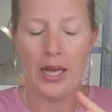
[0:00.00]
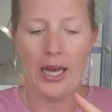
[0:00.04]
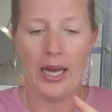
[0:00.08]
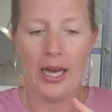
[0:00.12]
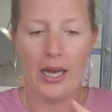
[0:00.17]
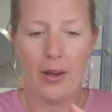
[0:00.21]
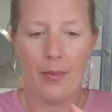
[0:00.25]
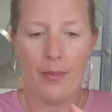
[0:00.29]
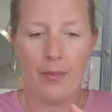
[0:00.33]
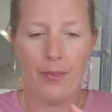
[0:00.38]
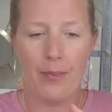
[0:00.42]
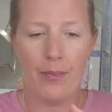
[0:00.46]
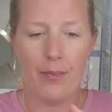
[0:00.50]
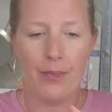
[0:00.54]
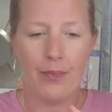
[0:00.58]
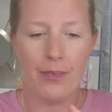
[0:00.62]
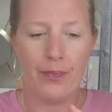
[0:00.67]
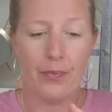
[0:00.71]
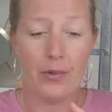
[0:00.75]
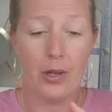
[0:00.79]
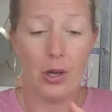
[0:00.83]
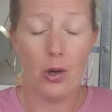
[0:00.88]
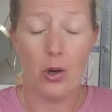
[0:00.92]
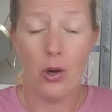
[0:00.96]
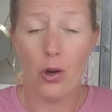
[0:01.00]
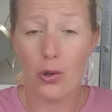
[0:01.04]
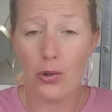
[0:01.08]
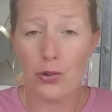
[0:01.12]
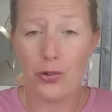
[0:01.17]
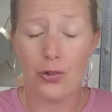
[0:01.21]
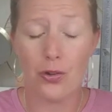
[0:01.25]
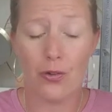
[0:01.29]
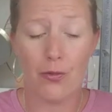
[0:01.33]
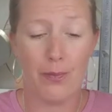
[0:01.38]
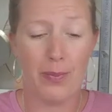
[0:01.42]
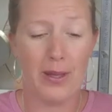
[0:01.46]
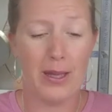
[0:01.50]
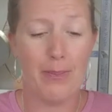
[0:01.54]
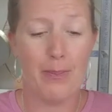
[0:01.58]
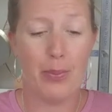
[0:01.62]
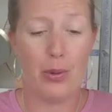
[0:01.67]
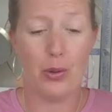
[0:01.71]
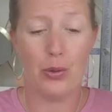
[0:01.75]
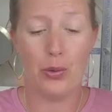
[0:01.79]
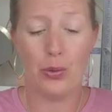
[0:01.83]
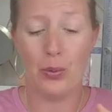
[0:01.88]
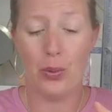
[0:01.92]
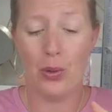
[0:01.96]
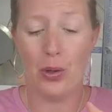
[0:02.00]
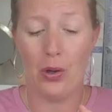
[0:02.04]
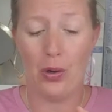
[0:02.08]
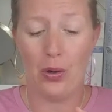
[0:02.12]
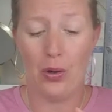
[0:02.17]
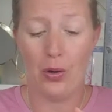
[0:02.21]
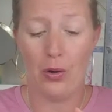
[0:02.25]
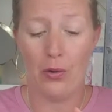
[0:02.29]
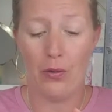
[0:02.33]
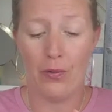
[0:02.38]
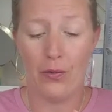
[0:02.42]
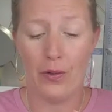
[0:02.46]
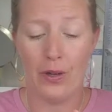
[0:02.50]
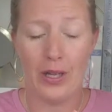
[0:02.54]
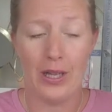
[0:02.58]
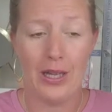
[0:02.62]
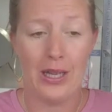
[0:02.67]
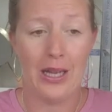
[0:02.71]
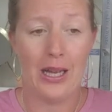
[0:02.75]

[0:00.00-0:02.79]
loss of people you love,